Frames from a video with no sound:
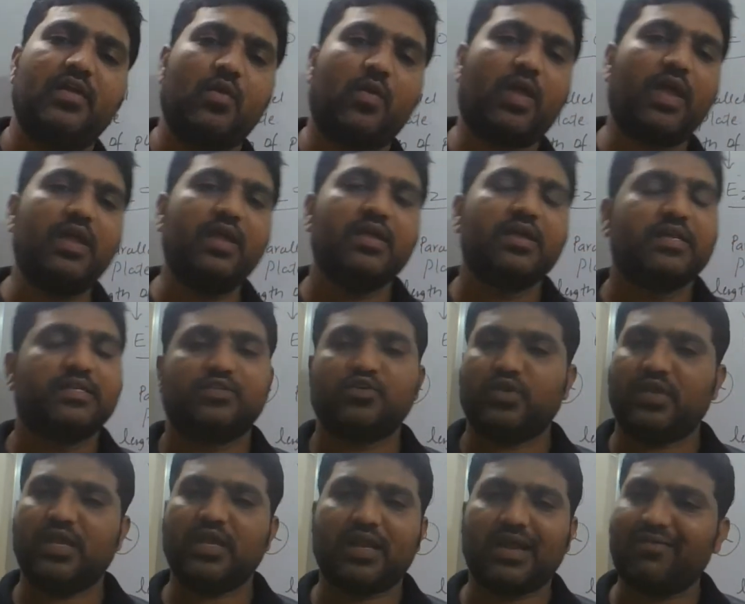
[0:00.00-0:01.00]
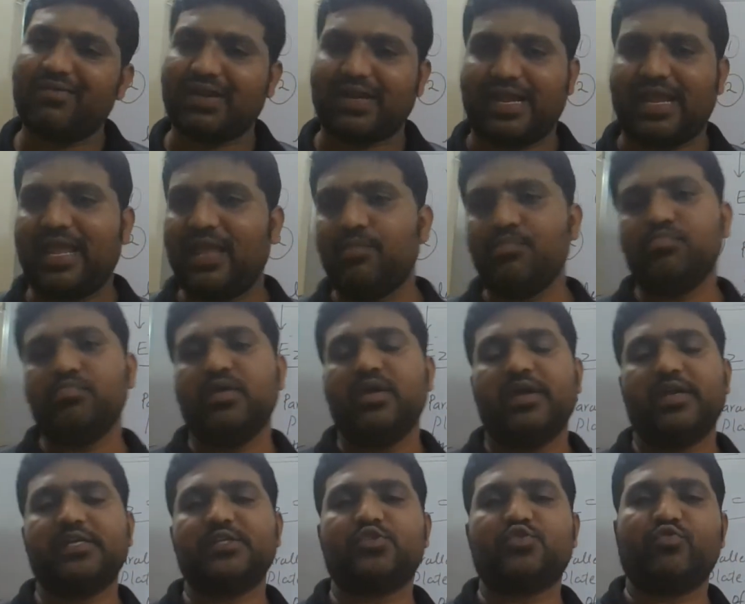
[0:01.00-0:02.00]
Okay. So here our aim
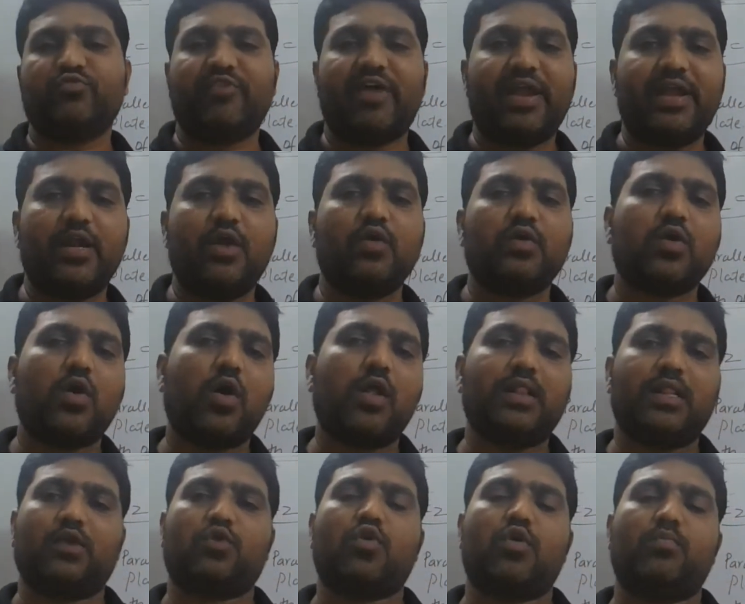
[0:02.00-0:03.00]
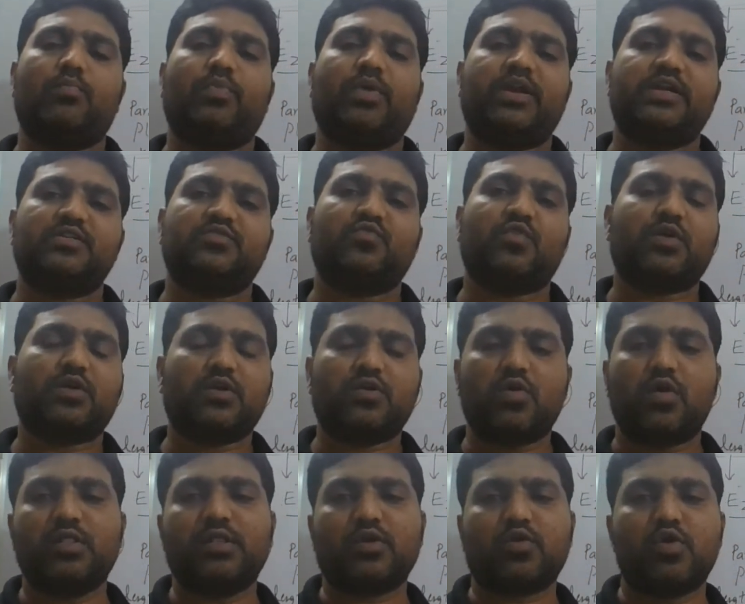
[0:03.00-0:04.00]
is to find out all the components. What are
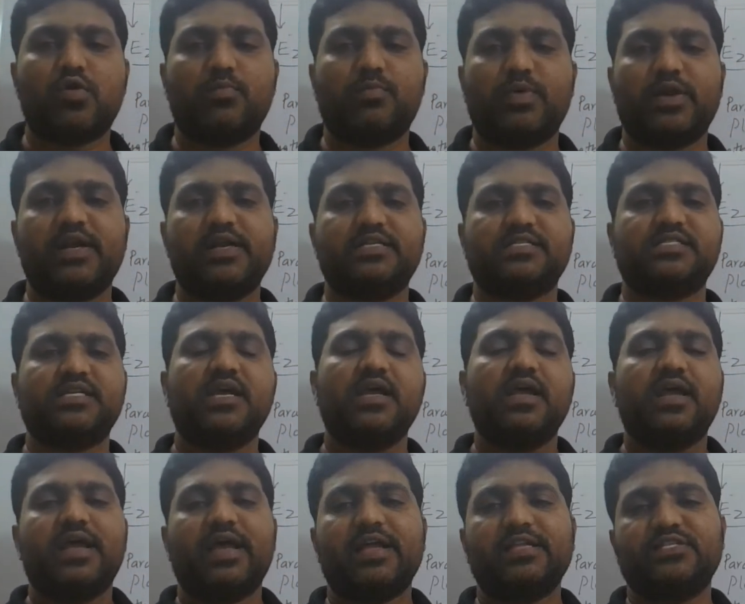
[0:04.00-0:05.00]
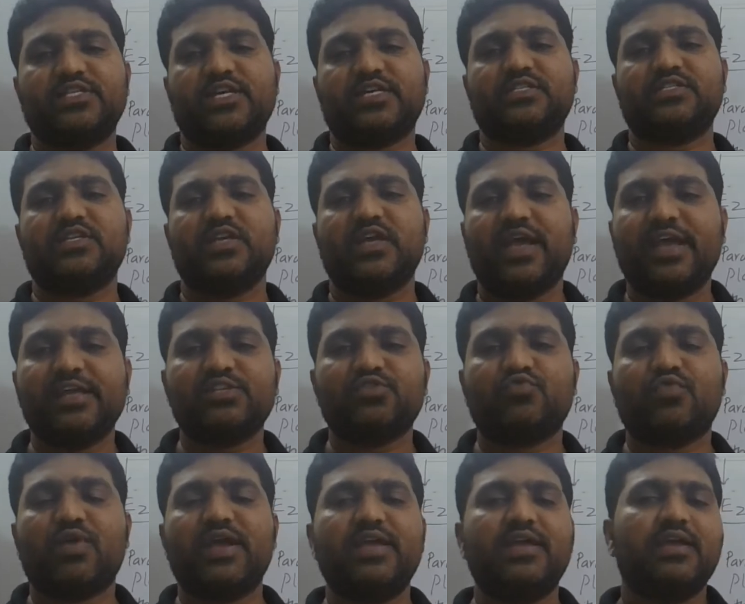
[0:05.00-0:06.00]
all the components? Hx,
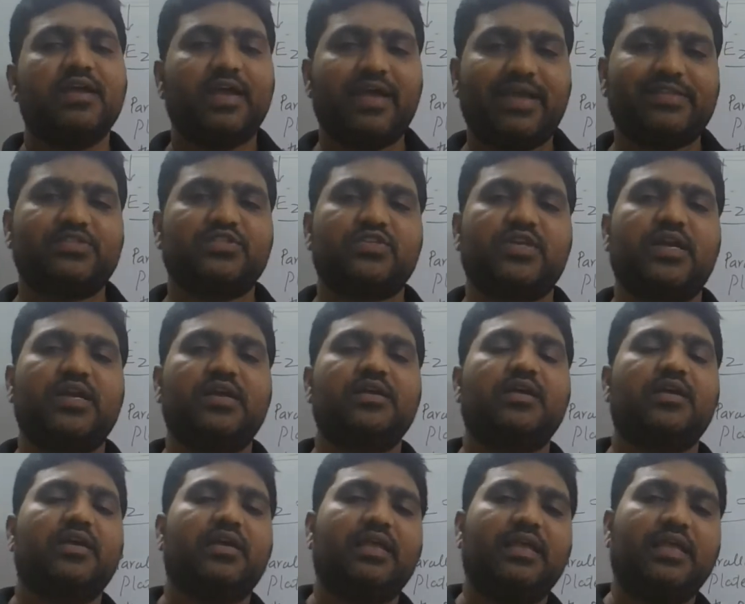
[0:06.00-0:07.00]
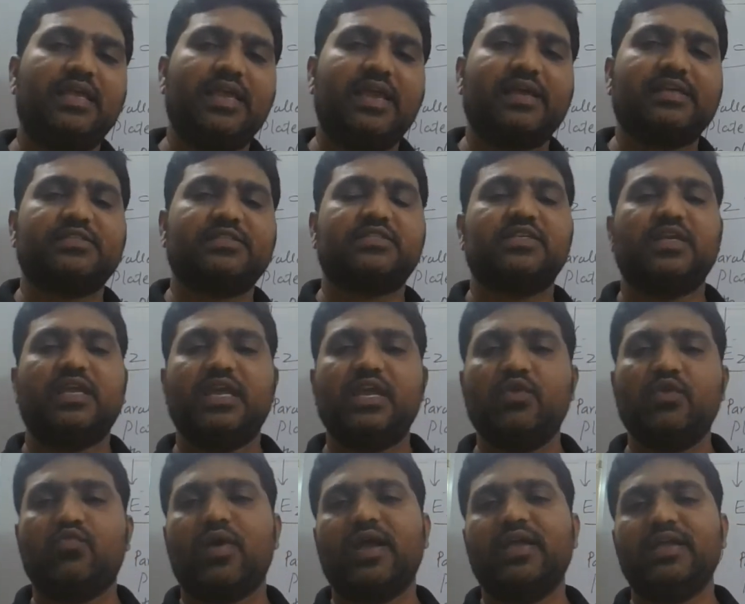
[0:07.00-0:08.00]
Hy, Hz, Ex,
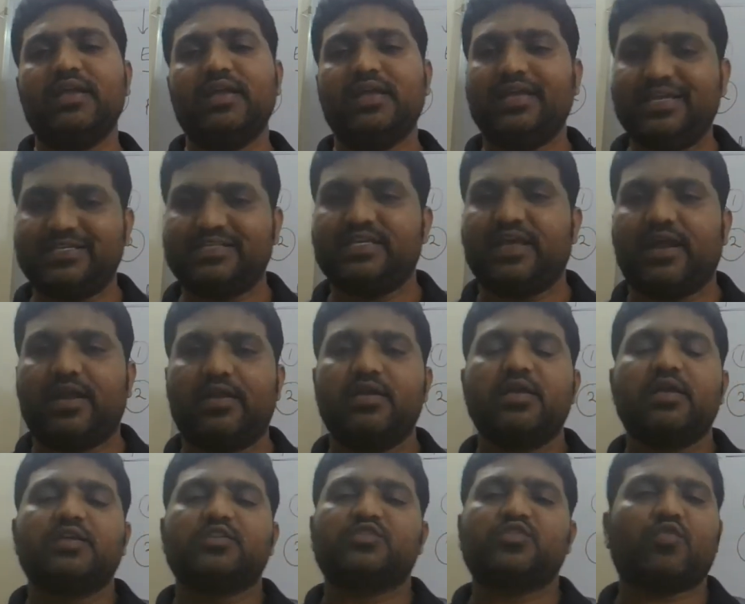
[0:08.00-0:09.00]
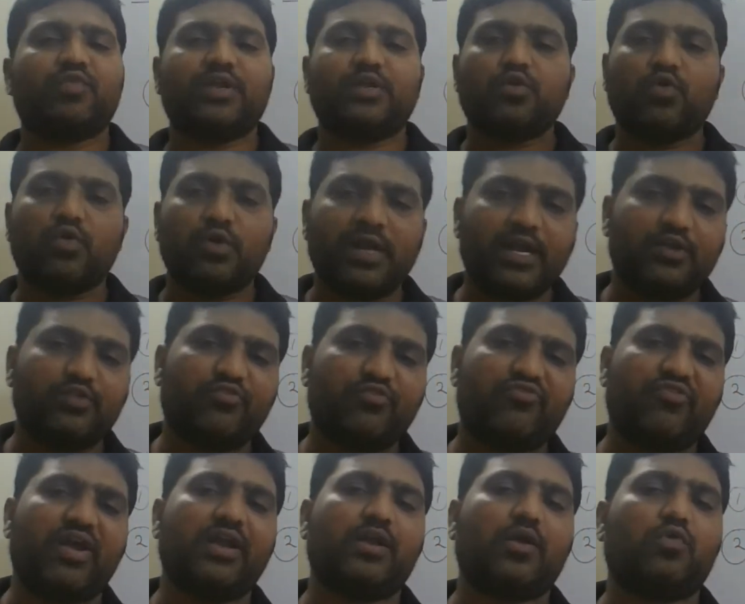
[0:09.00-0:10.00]
Ey, Ez. So we don't need to
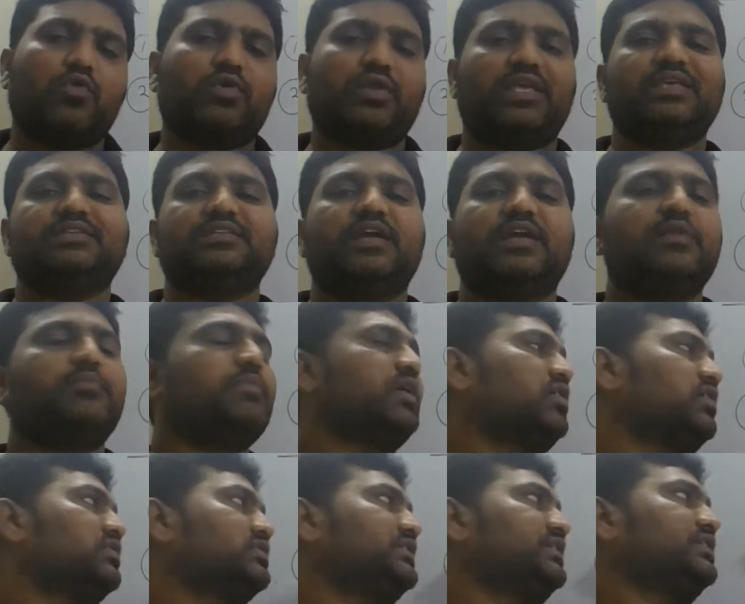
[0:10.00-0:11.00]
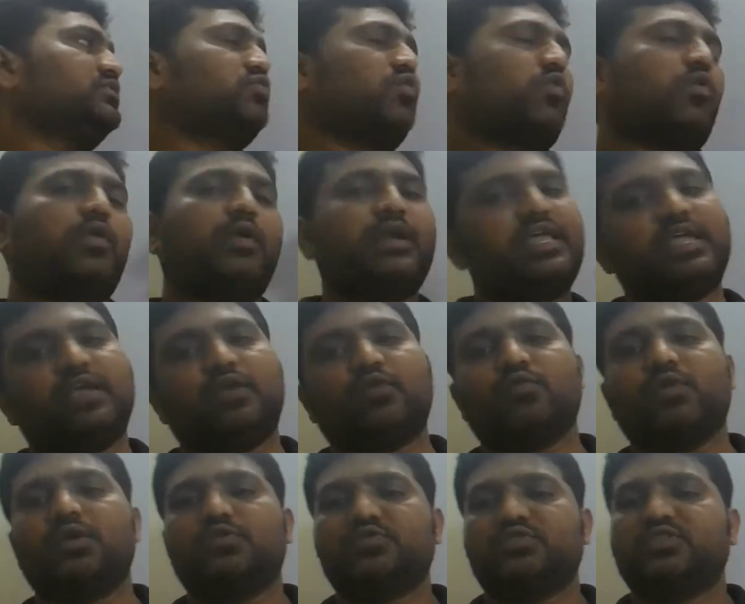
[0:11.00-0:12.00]
find out Ez because it is already
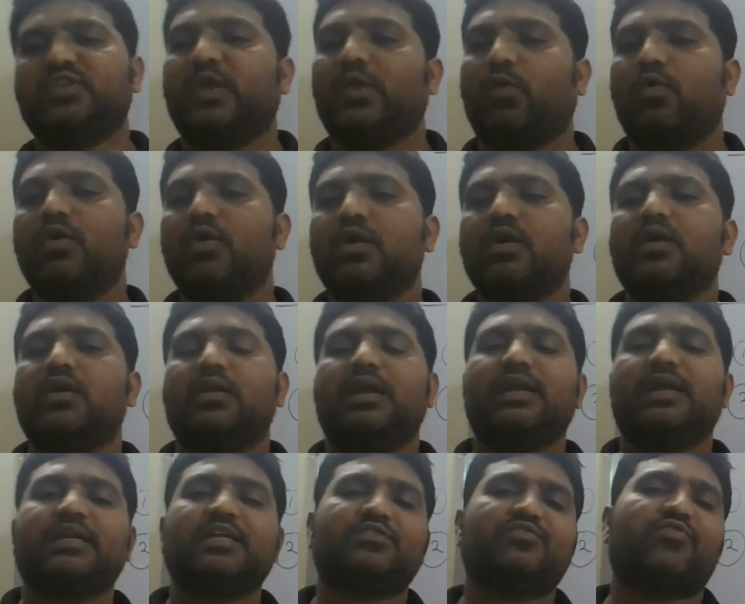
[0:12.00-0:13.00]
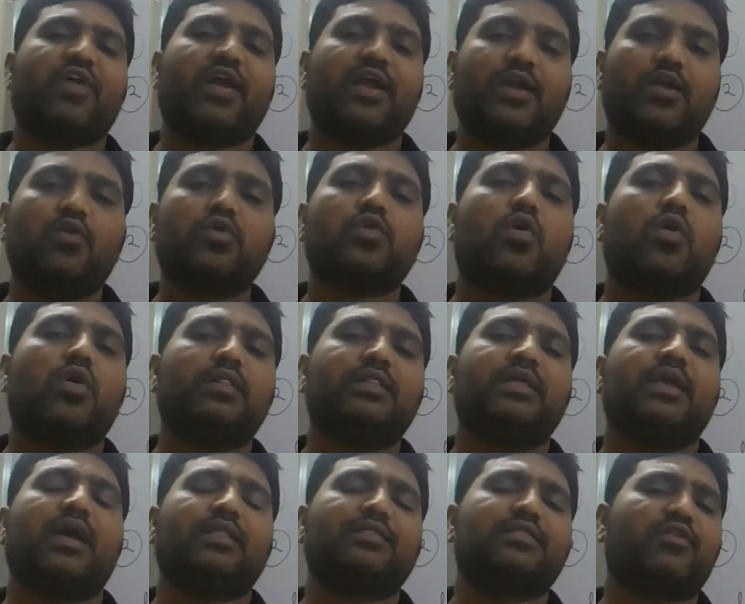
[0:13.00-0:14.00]
equal to 0. Let us find out all
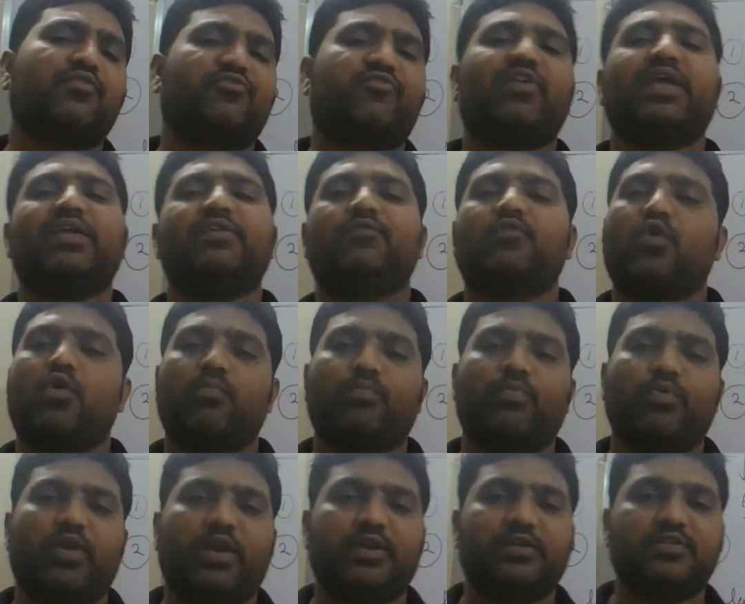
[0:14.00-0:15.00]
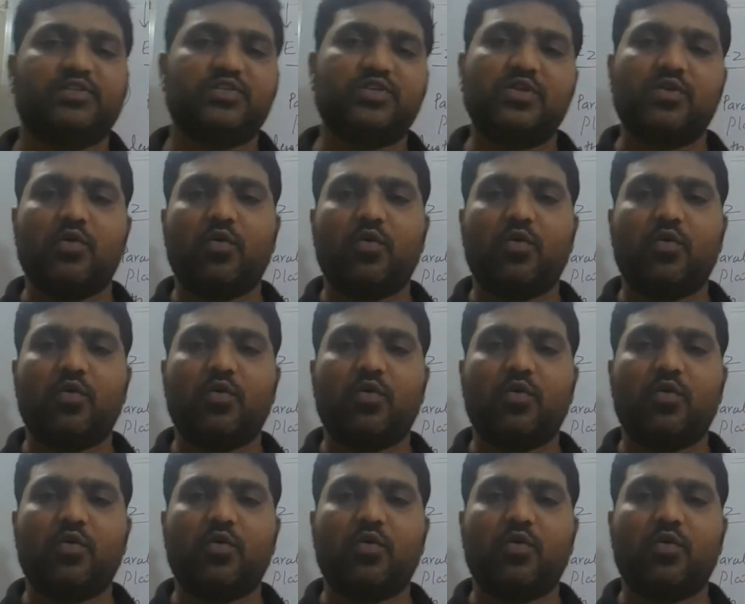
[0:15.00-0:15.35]
the other 5 components.